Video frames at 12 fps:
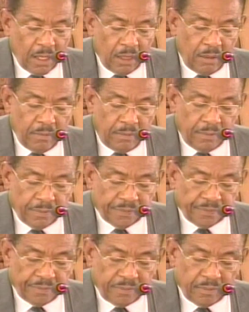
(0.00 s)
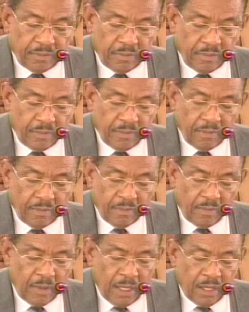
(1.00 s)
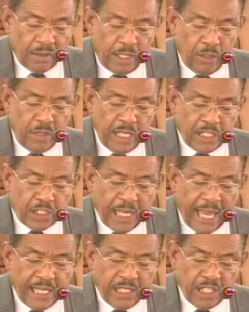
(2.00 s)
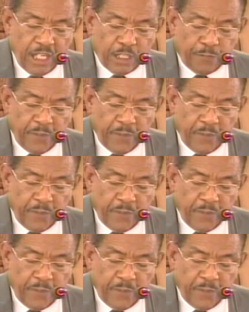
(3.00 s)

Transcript: The unique challenges